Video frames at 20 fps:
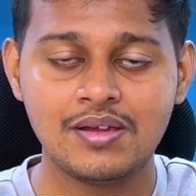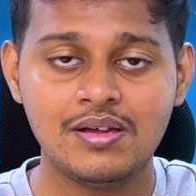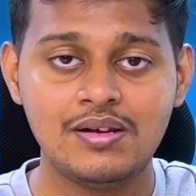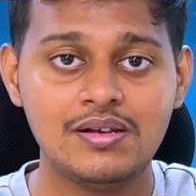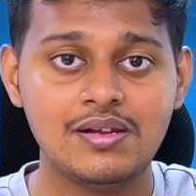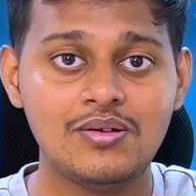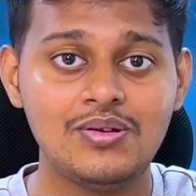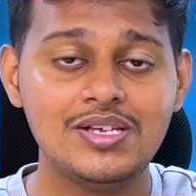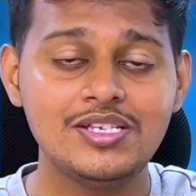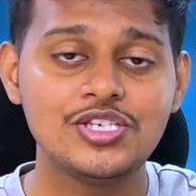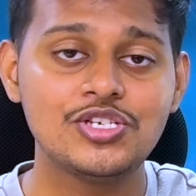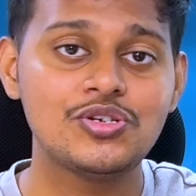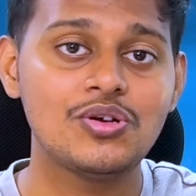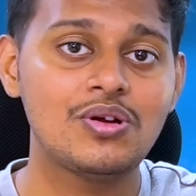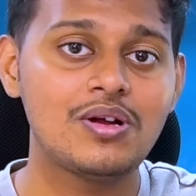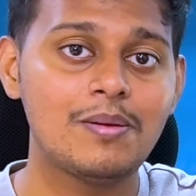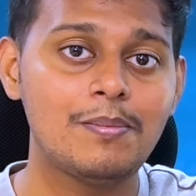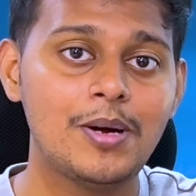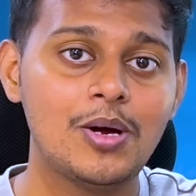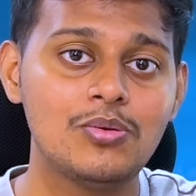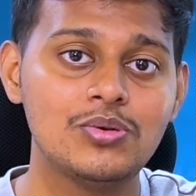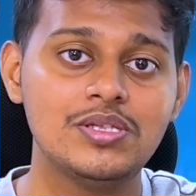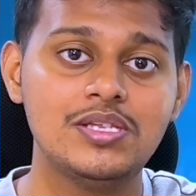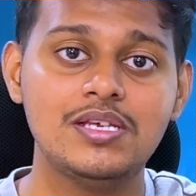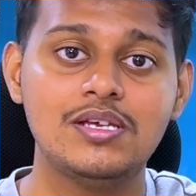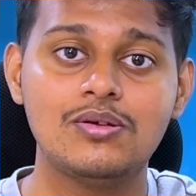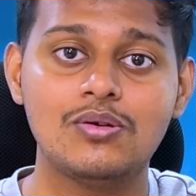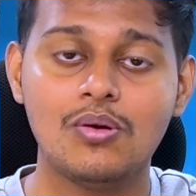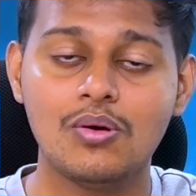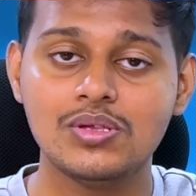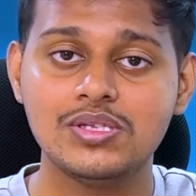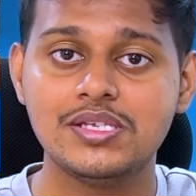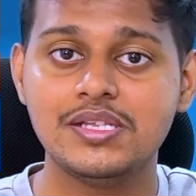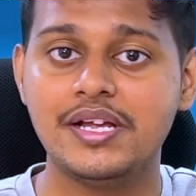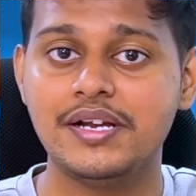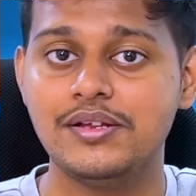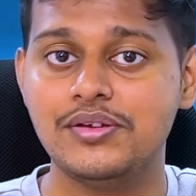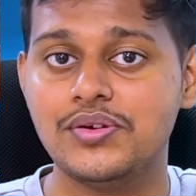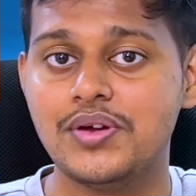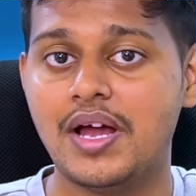Now let's talk about the cons
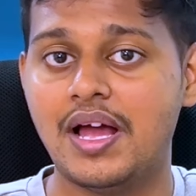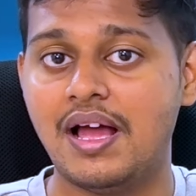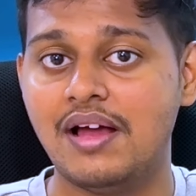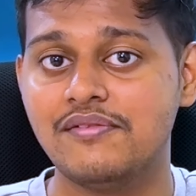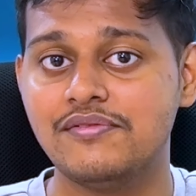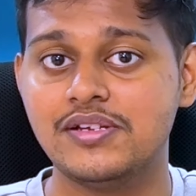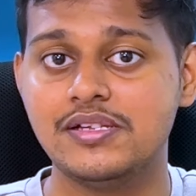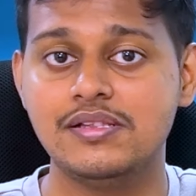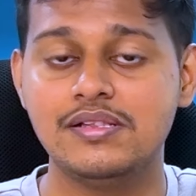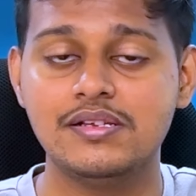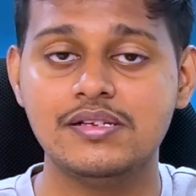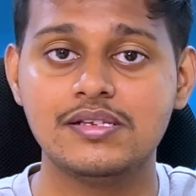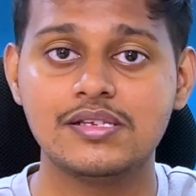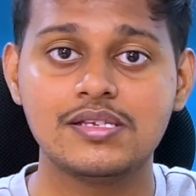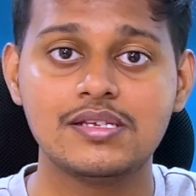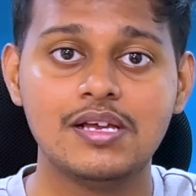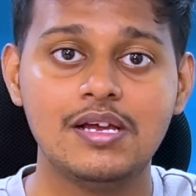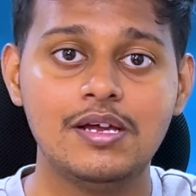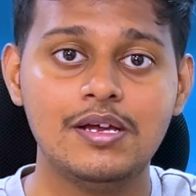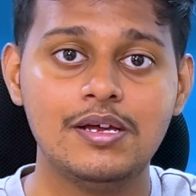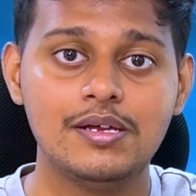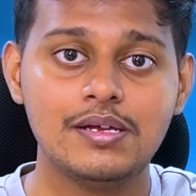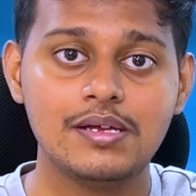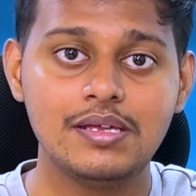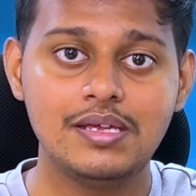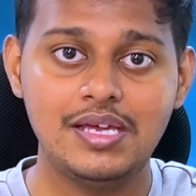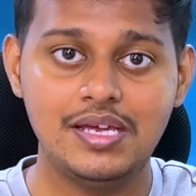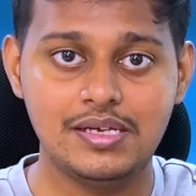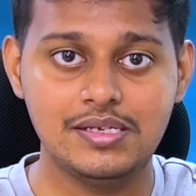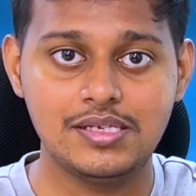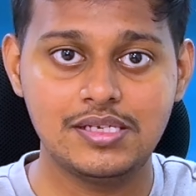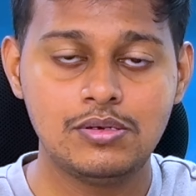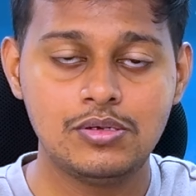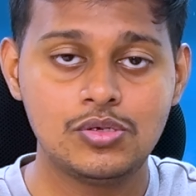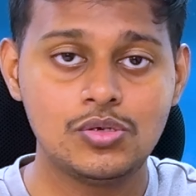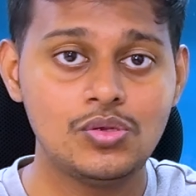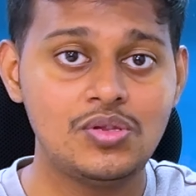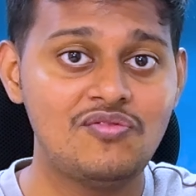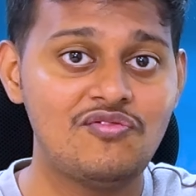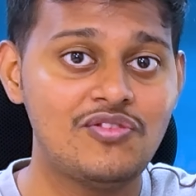that you have in this case.
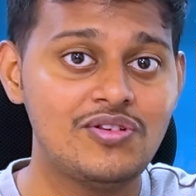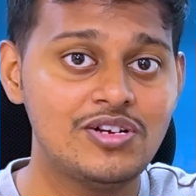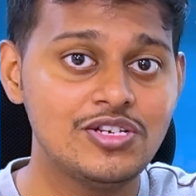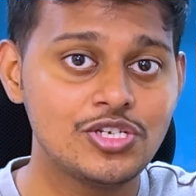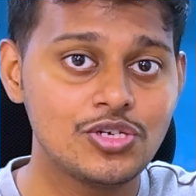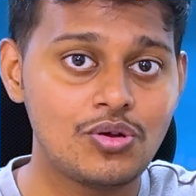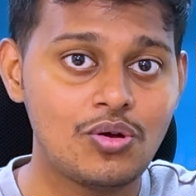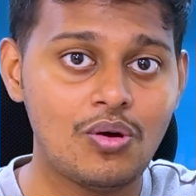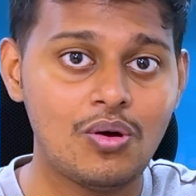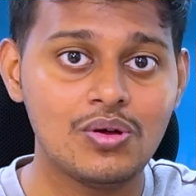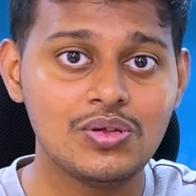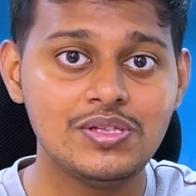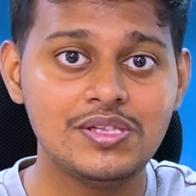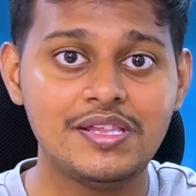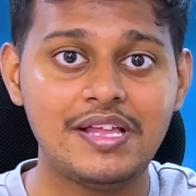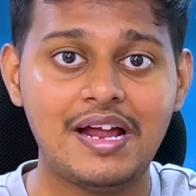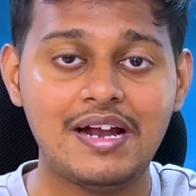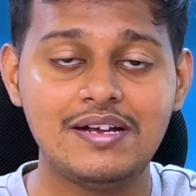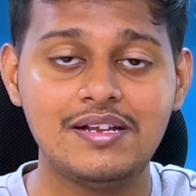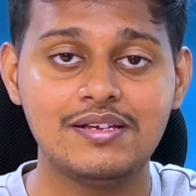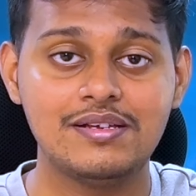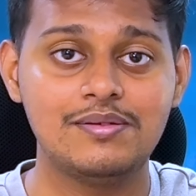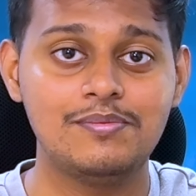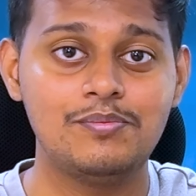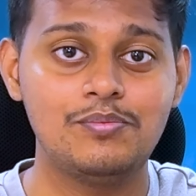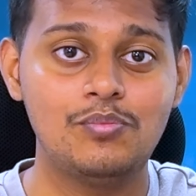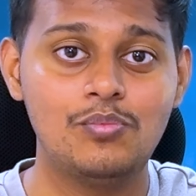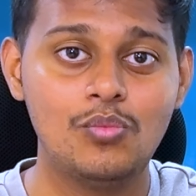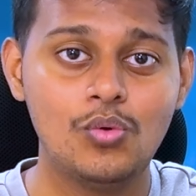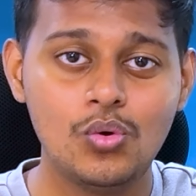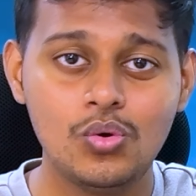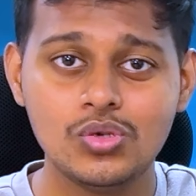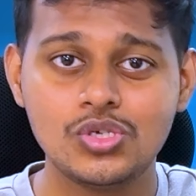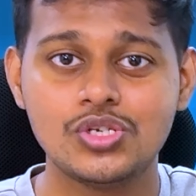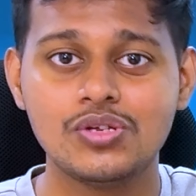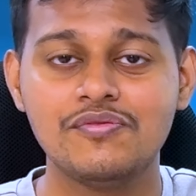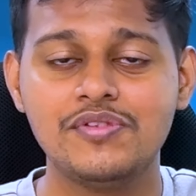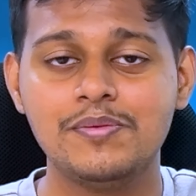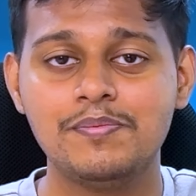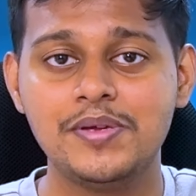So the first con that most
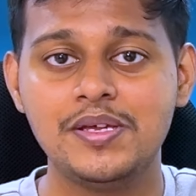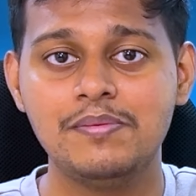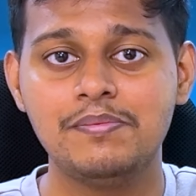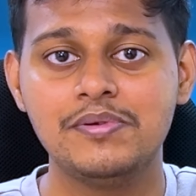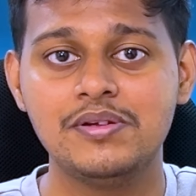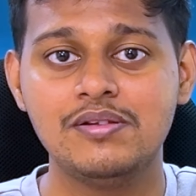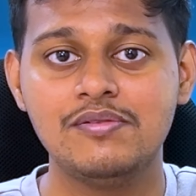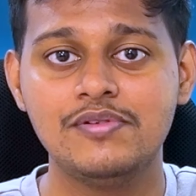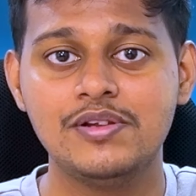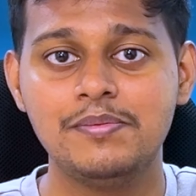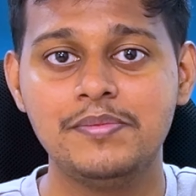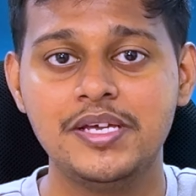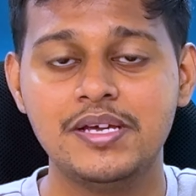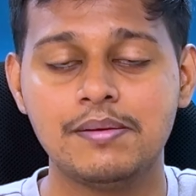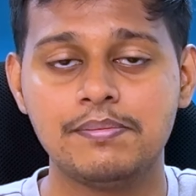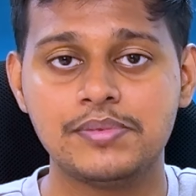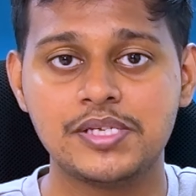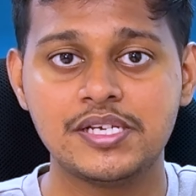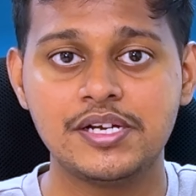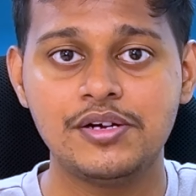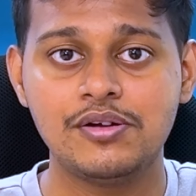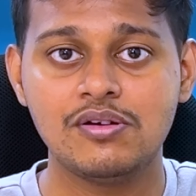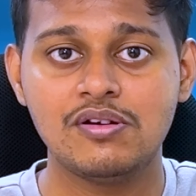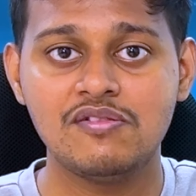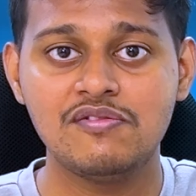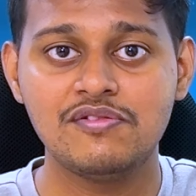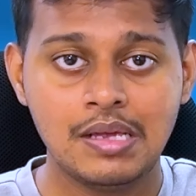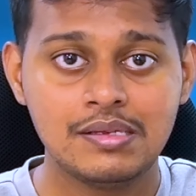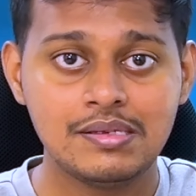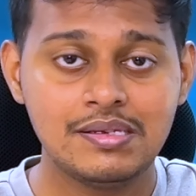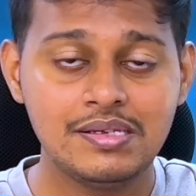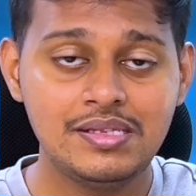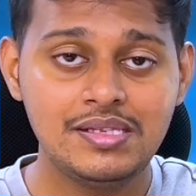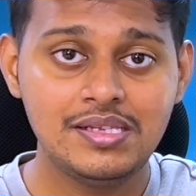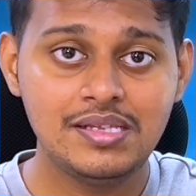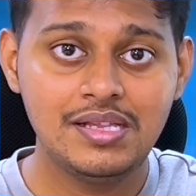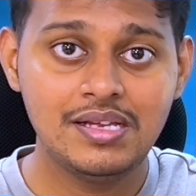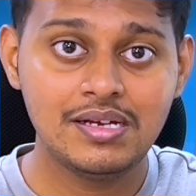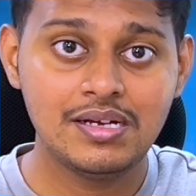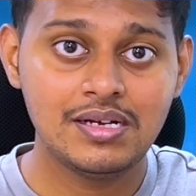of the people will be upset of, since
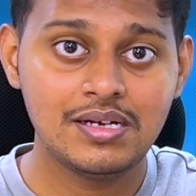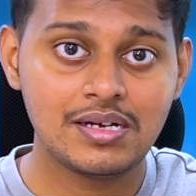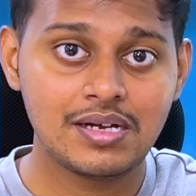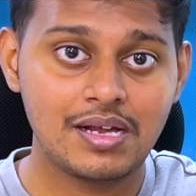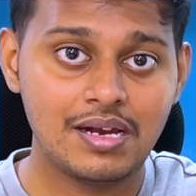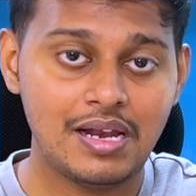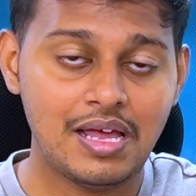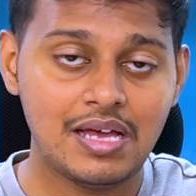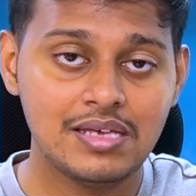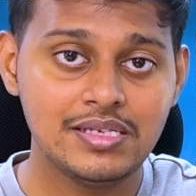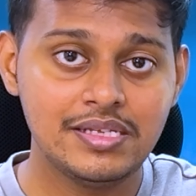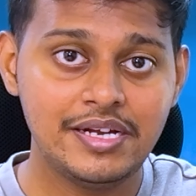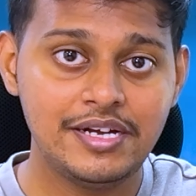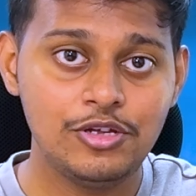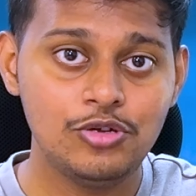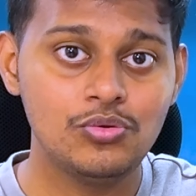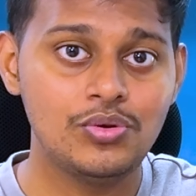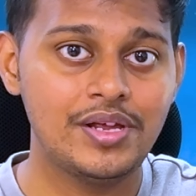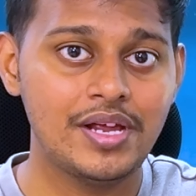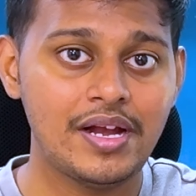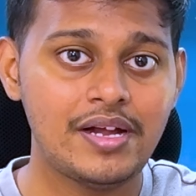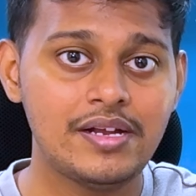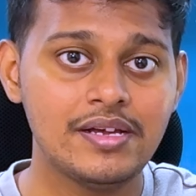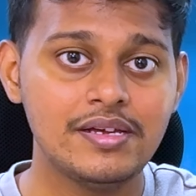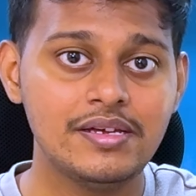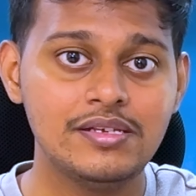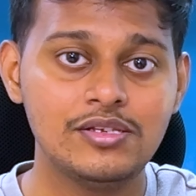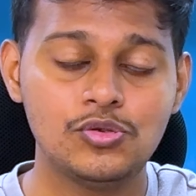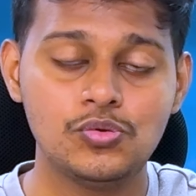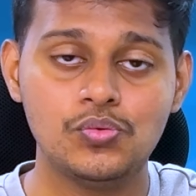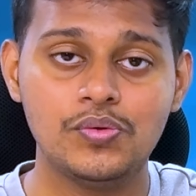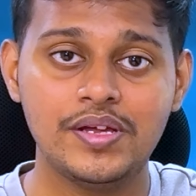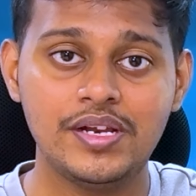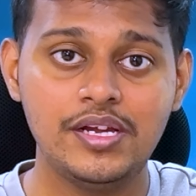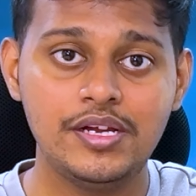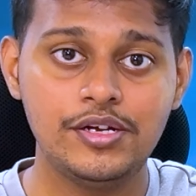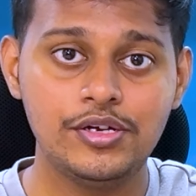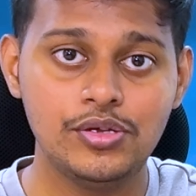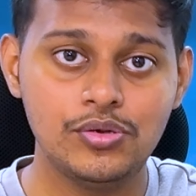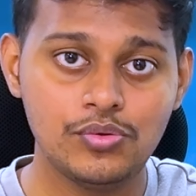the glass that you get is very
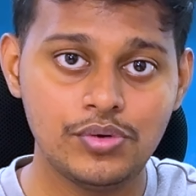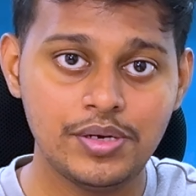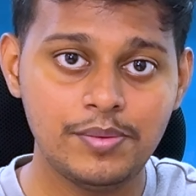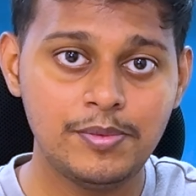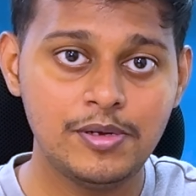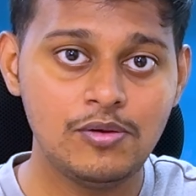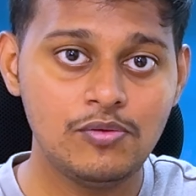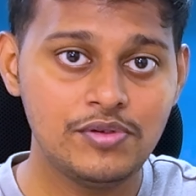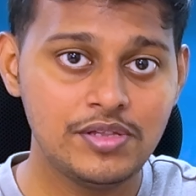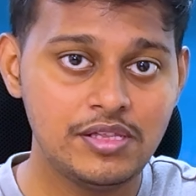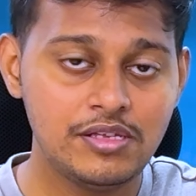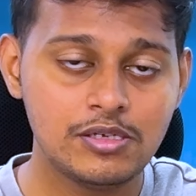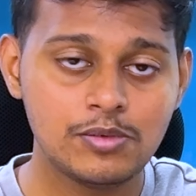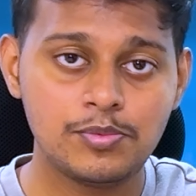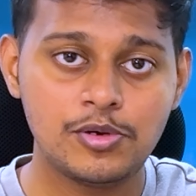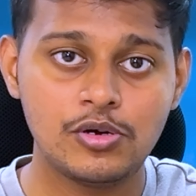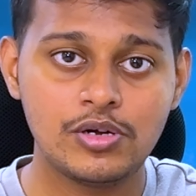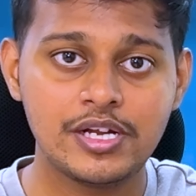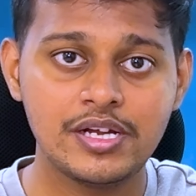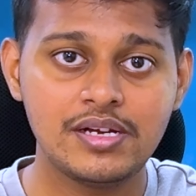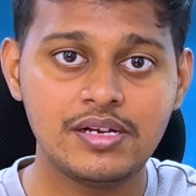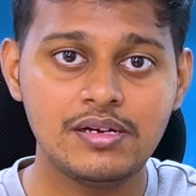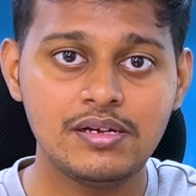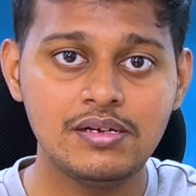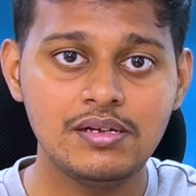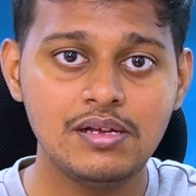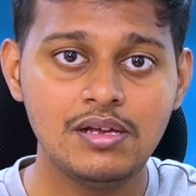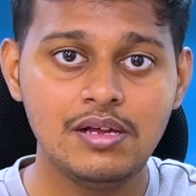durable with this protector,